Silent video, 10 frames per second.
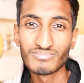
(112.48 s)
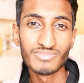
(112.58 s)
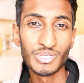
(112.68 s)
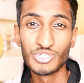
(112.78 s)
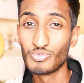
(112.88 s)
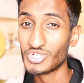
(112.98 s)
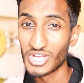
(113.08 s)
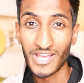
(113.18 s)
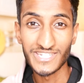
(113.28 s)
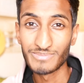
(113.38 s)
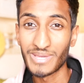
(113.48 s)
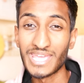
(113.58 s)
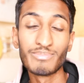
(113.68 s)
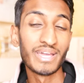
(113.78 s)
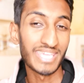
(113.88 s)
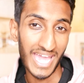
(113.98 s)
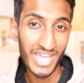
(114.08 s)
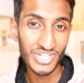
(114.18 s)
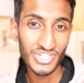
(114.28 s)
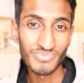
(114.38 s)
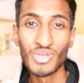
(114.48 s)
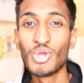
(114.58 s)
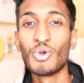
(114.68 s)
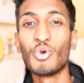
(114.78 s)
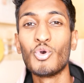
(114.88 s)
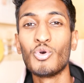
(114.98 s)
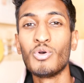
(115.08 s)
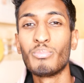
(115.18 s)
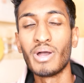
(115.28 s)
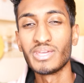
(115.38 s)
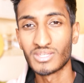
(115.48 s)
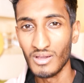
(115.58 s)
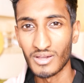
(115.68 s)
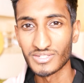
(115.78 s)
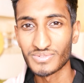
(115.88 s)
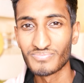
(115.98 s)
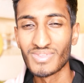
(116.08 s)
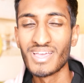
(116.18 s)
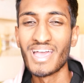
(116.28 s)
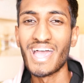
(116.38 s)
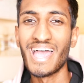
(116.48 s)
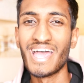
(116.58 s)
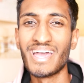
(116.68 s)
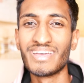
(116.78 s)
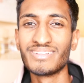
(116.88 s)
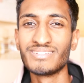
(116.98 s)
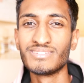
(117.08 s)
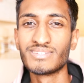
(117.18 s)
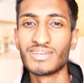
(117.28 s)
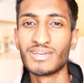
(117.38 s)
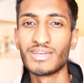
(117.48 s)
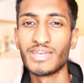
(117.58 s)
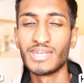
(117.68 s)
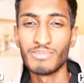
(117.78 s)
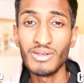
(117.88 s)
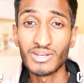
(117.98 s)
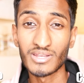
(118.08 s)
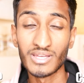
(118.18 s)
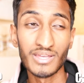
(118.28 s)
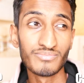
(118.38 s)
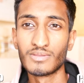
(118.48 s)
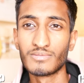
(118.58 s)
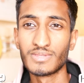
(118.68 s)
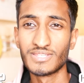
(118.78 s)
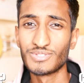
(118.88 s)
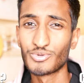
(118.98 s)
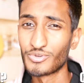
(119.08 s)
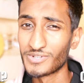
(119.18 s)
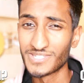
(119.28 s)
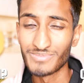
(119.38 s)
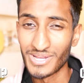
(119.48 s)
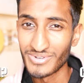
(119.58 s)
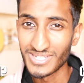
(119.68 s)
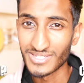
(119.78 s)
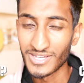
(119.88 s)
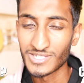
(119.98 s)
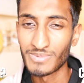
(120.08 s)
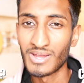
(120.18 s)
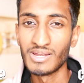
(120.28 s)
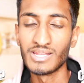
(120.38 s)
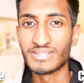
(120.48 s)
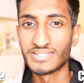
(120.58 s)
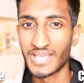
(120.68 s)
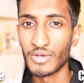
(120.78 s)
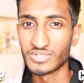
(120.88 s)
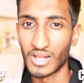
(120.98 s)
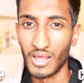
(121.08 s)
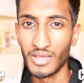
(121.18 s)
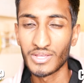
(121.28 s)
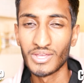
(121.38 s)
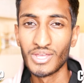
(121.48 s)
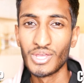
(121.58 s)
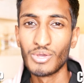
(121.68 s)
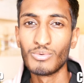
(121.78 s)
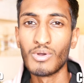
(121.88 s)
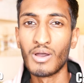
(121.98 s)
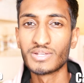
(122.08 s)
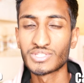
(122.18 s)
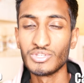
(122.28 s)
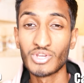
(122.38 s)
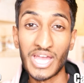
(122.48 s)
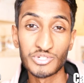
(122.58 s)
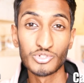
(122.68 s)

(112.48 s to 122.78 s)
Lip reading: Would you like to pay by cash or by card? And in America, this is according to my research, apparently the sales clerk will ask you cash or